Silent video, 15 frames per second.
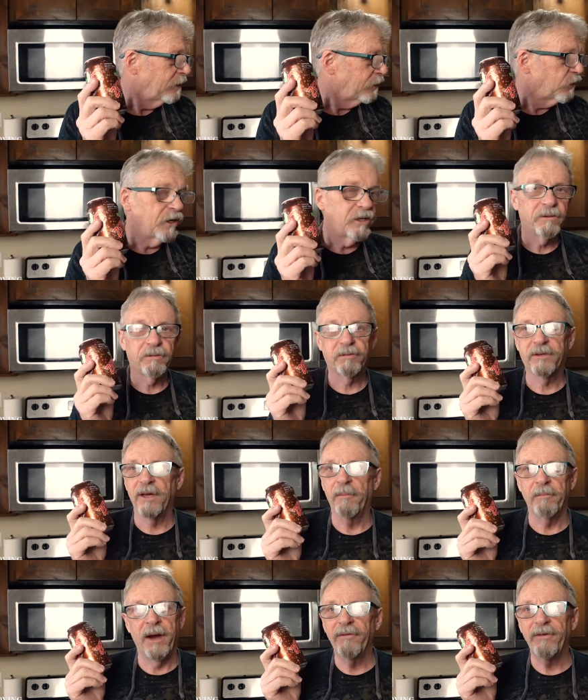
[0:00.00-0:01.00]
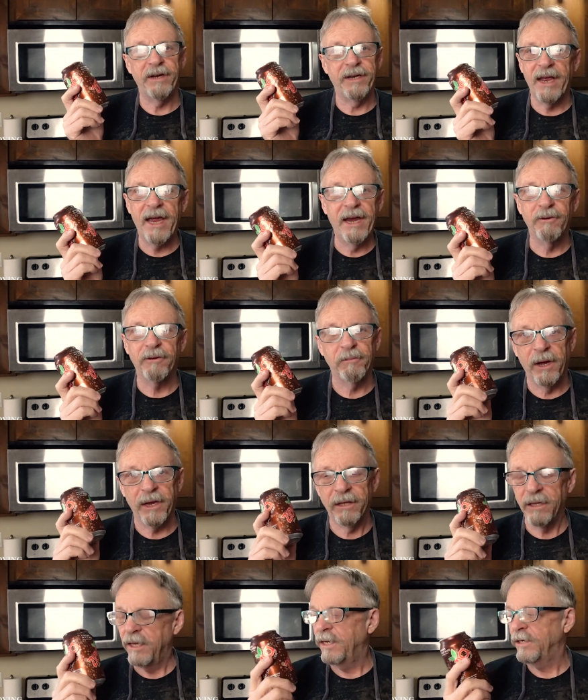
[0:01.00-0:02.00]
drink something every day with my
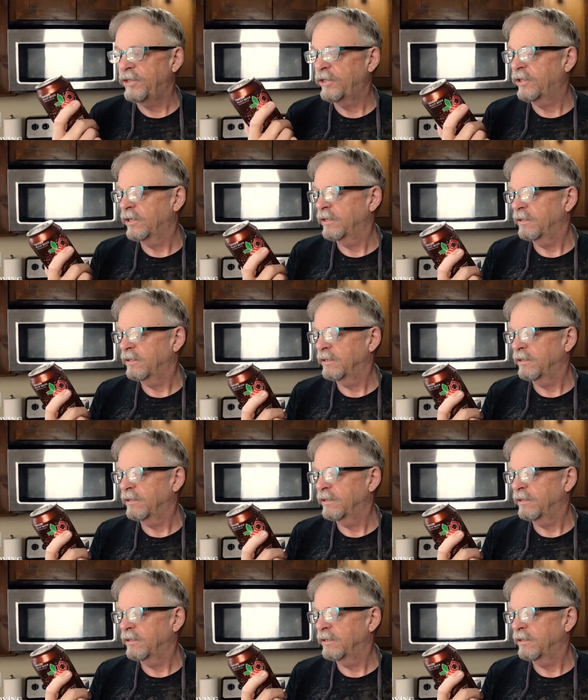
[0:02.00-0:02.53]
lunch.